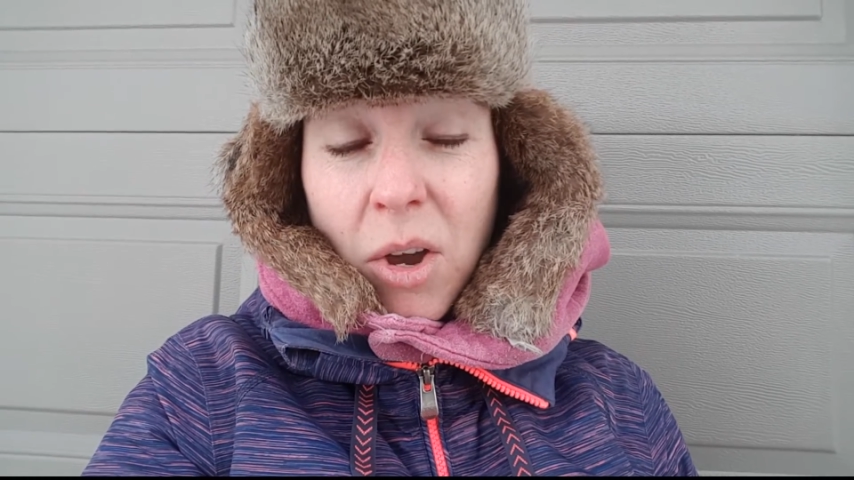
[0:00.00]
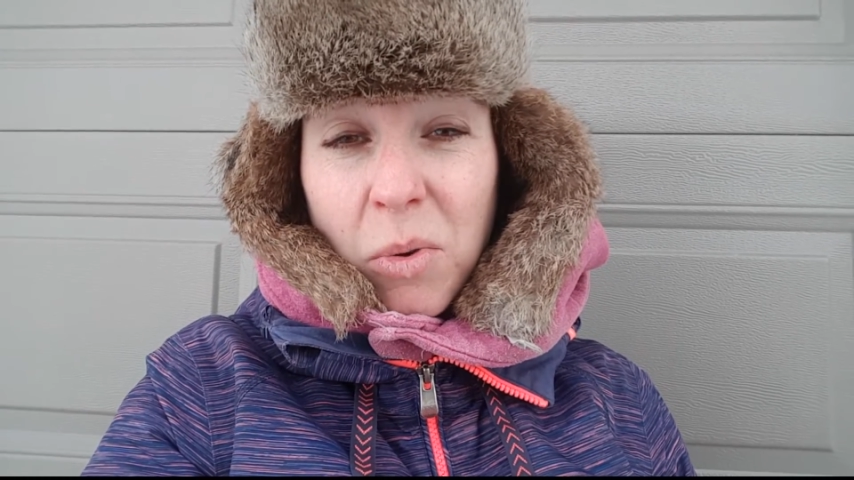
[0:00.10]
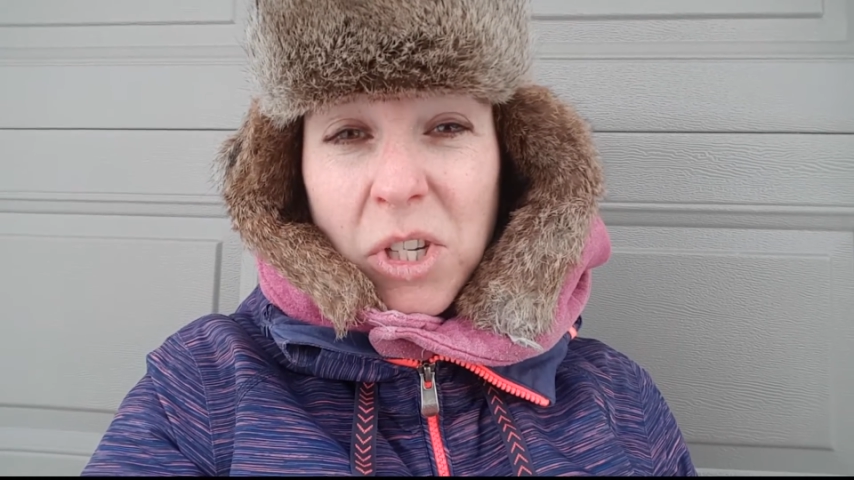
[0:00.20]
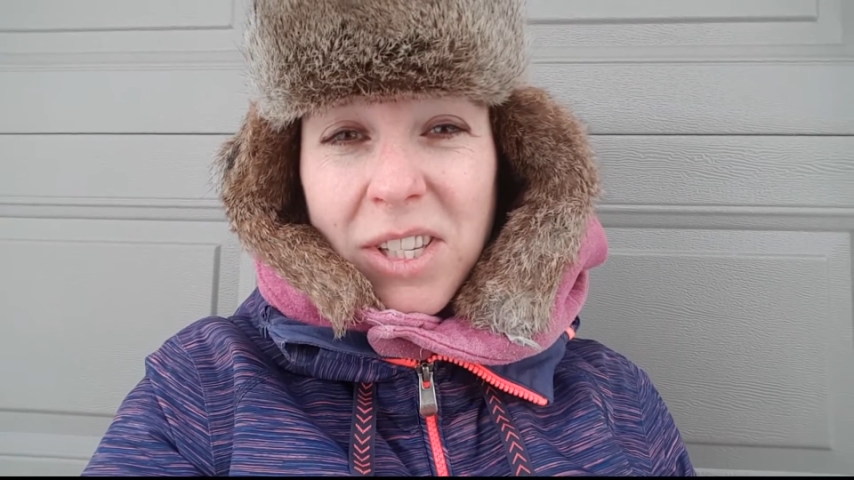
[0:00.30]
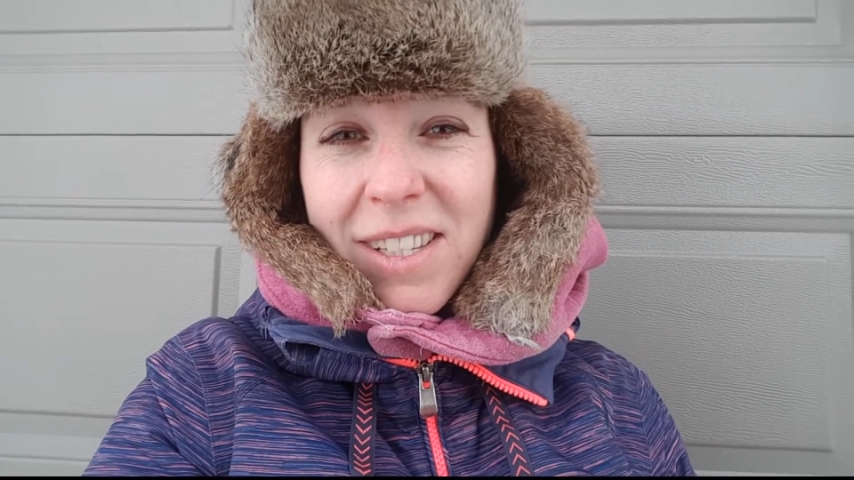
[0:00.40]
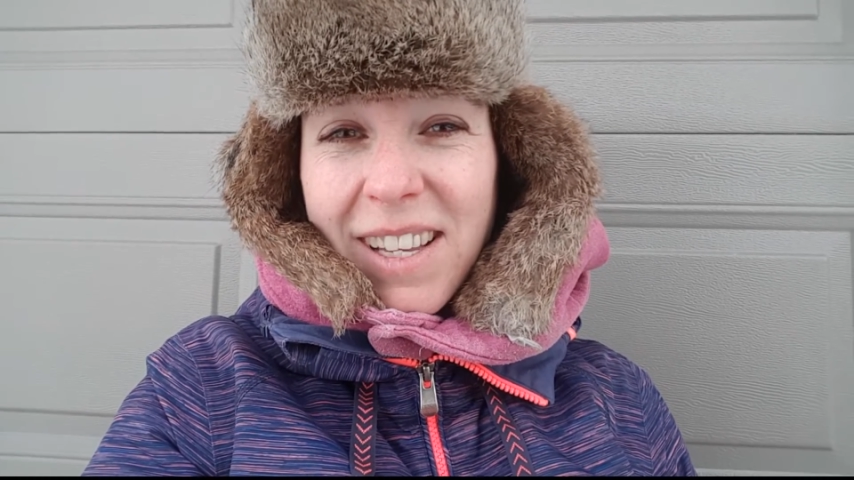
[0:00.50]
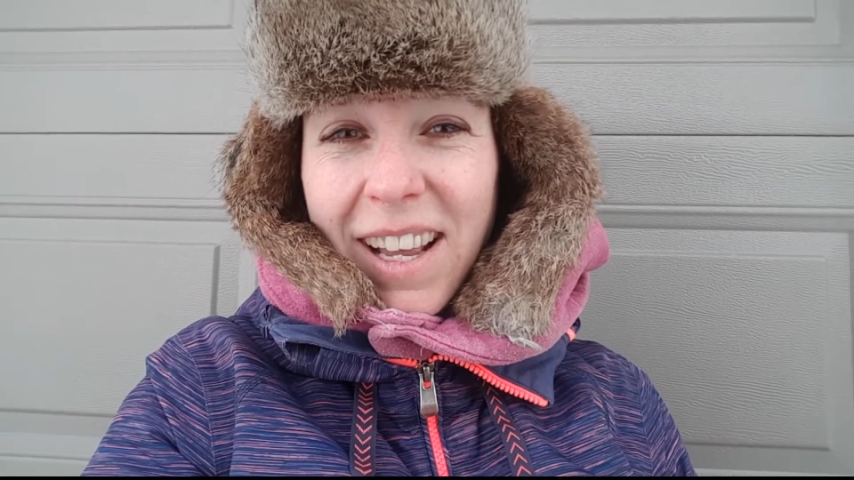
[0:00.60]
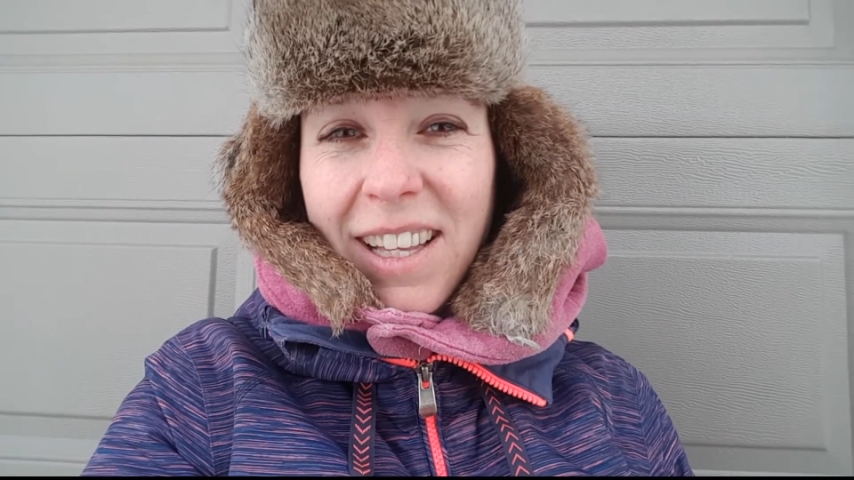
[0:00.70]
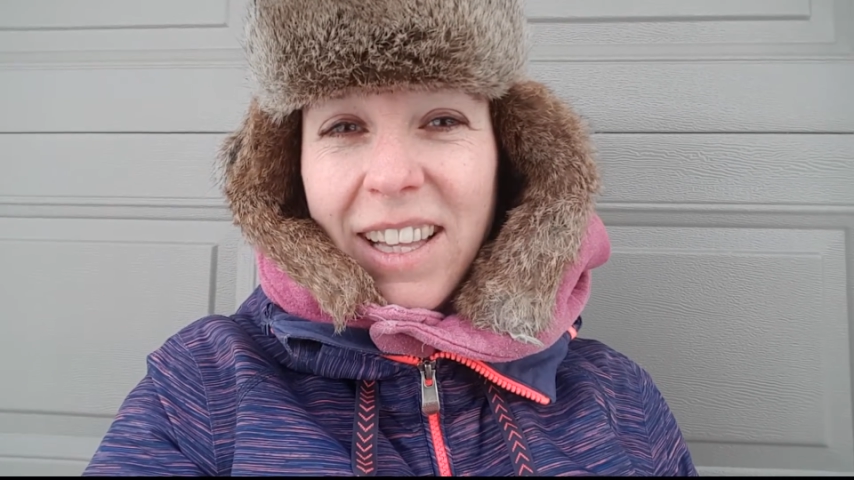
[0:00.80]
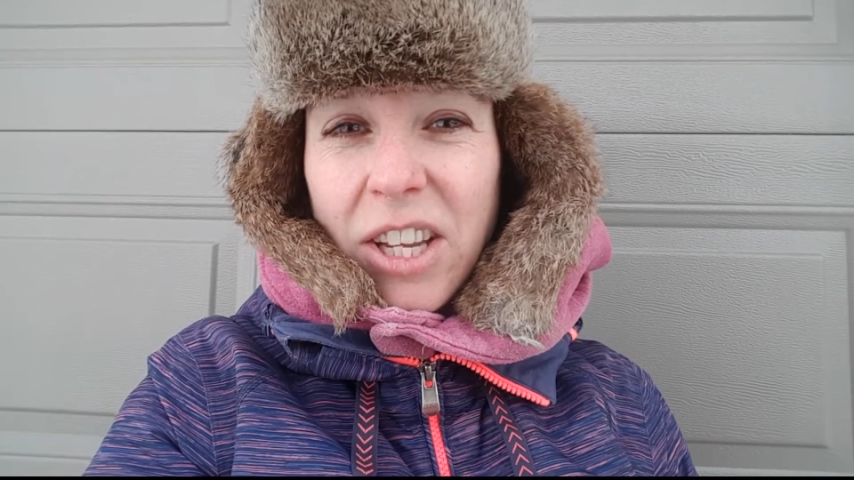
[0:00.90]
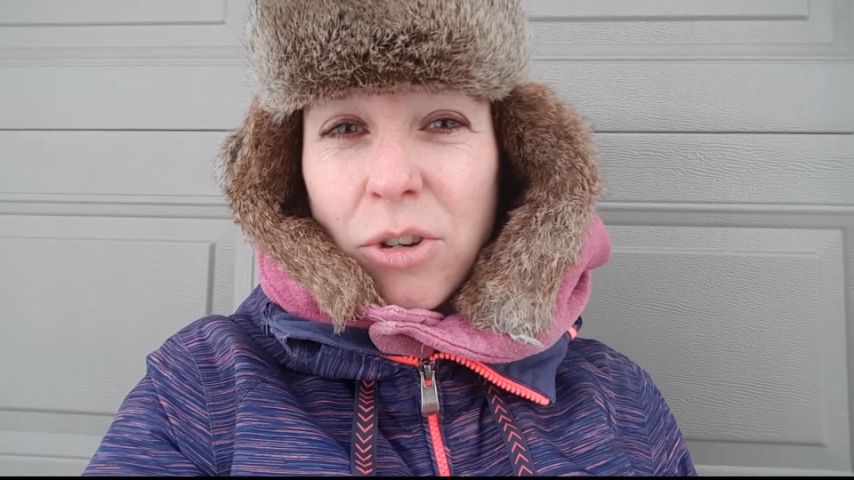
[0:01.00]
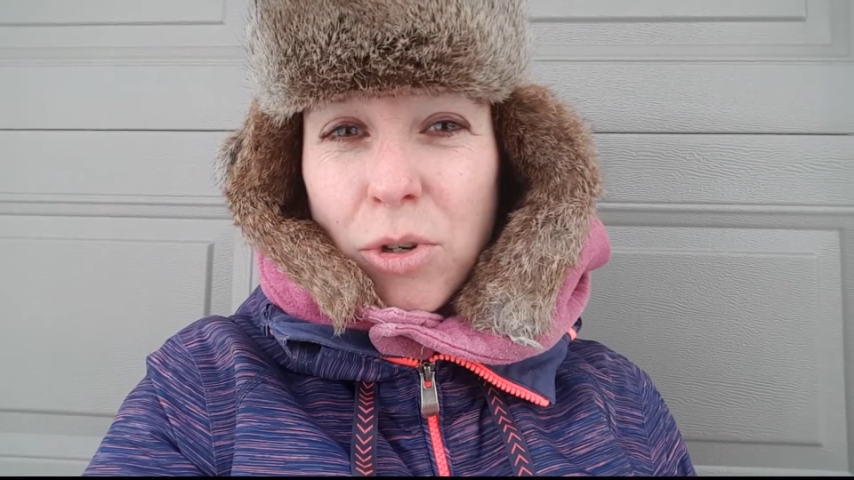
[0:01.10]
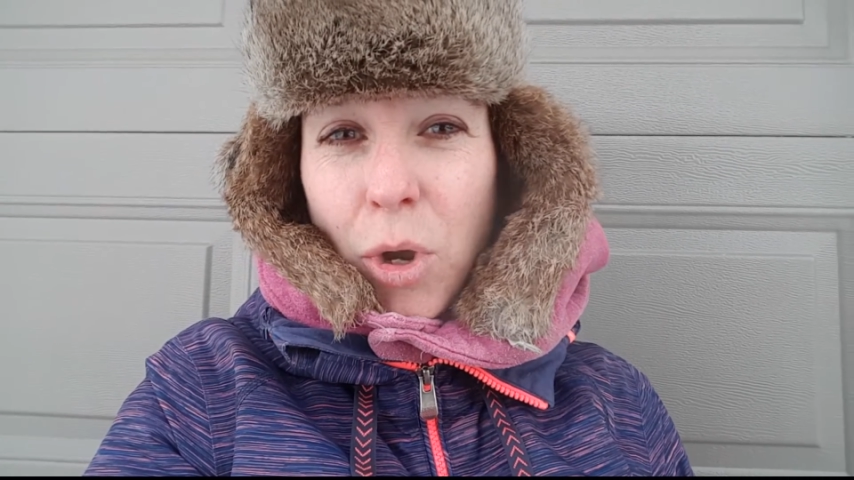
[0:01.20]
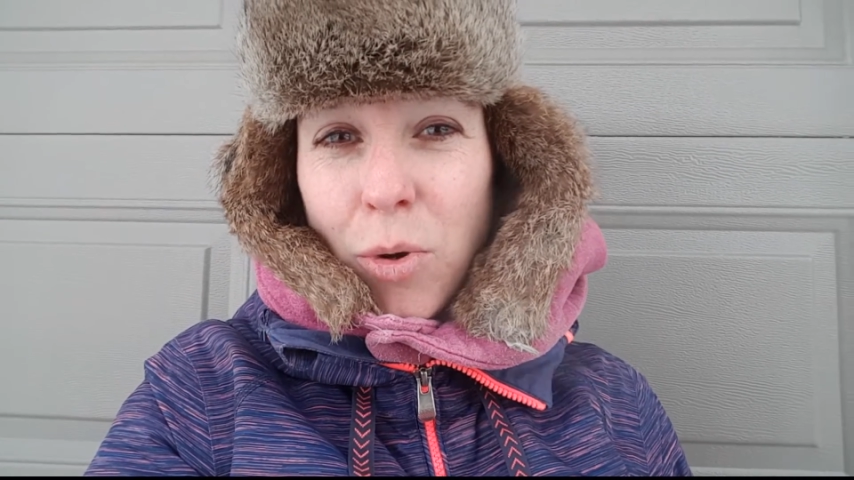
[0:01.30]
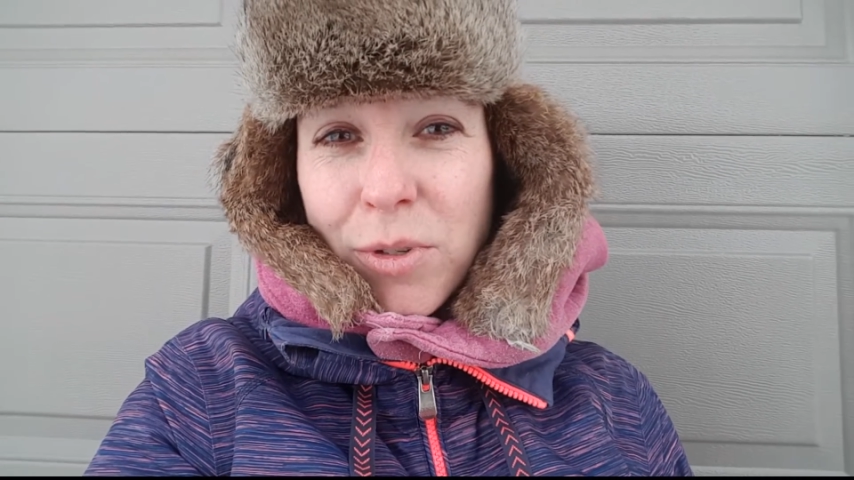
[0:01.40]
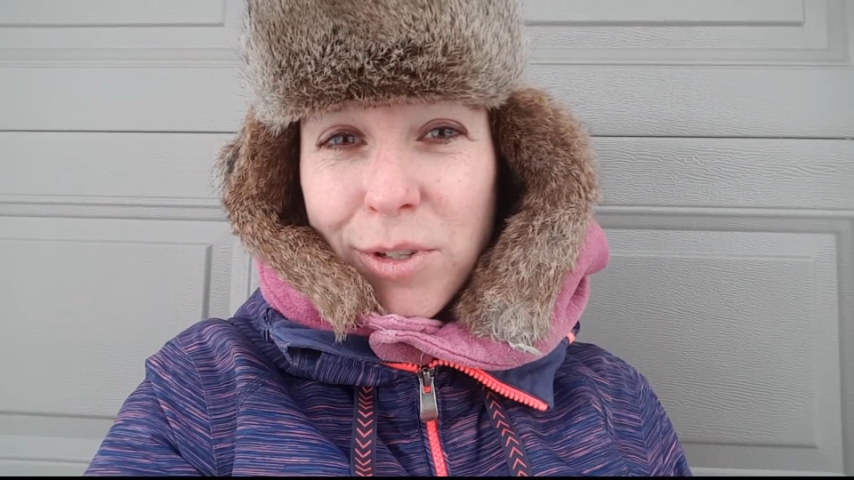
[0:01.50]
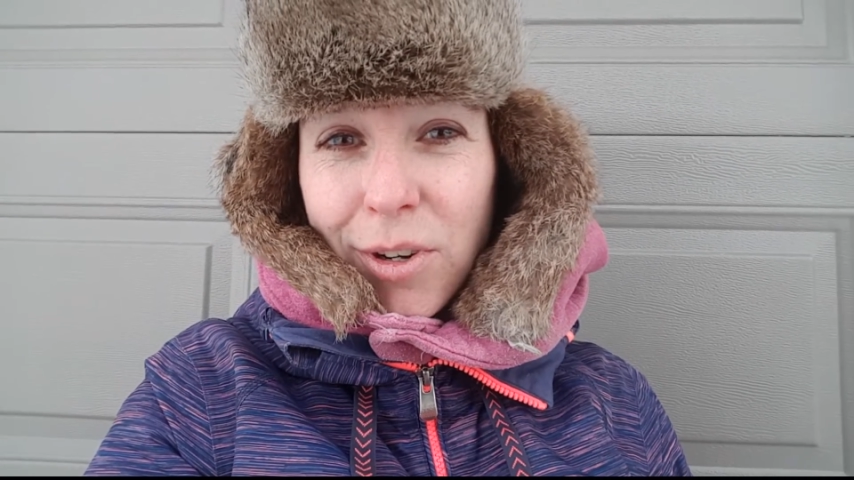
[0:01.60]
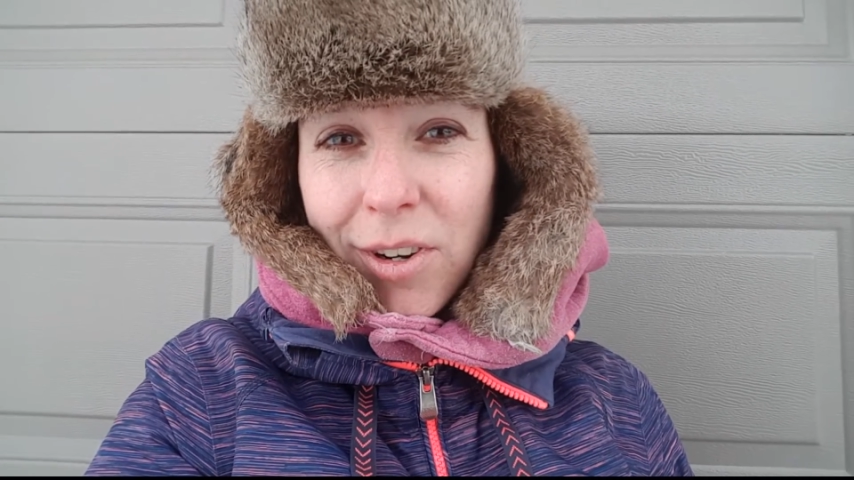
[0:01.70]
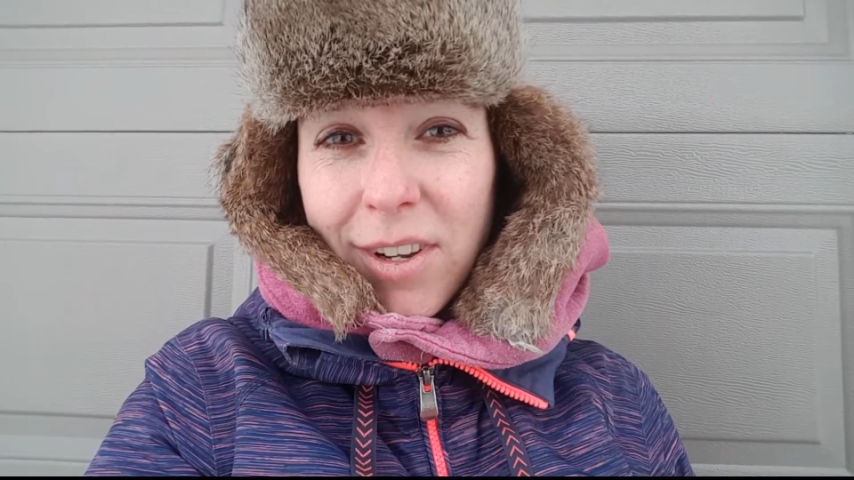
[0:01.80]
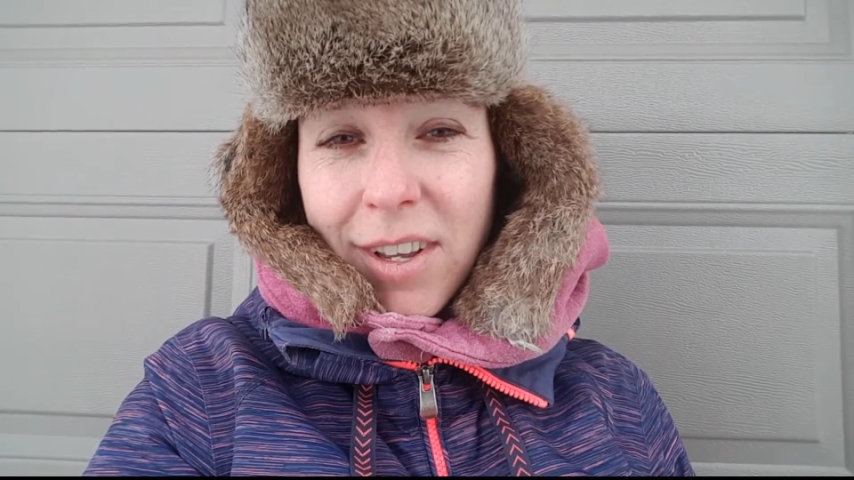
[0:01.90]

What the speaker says: which is exactly like your toaster.